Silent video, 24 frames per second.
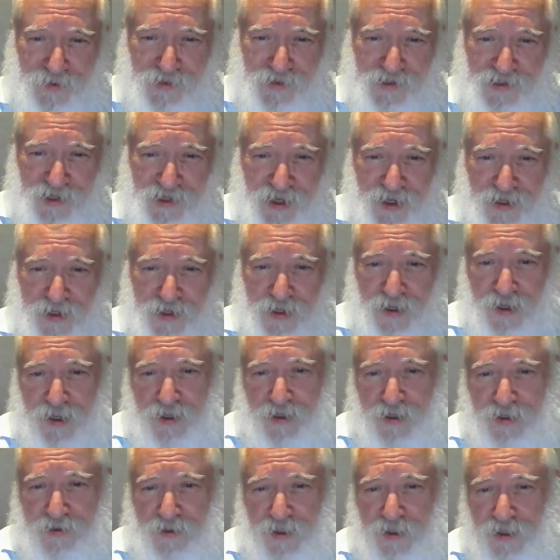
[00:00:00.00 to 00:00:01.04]
We would say,
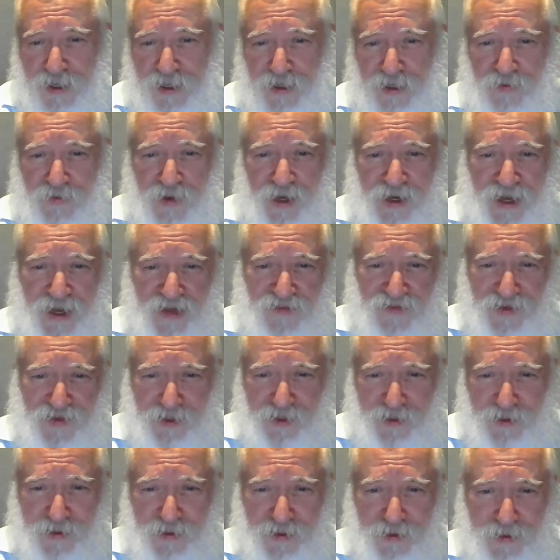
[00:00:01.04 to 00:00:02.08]
yeah,
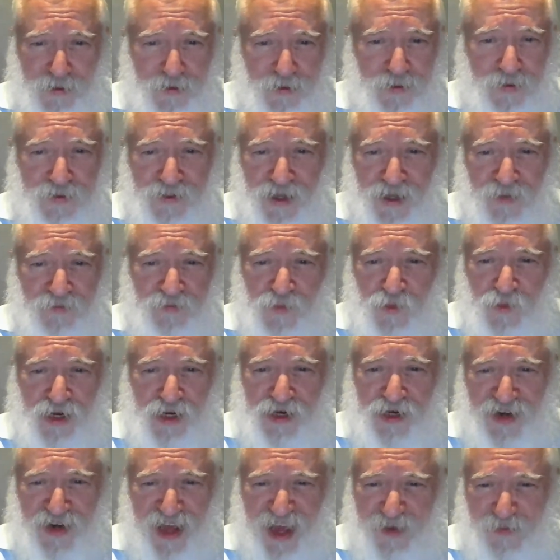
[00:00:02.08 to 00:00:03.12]
whatever, uh, something
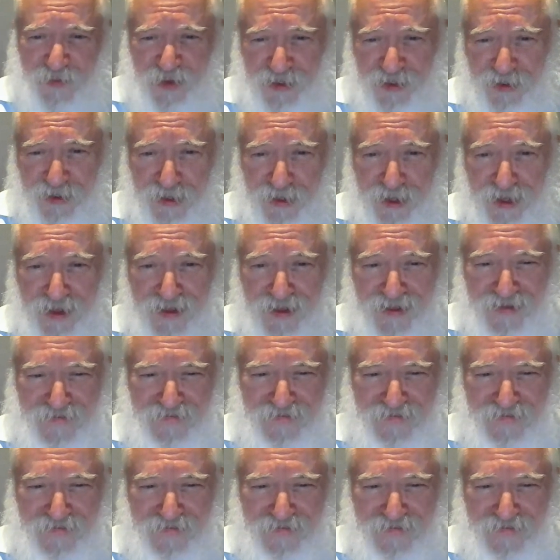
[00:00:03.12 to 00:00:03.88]
weird happened.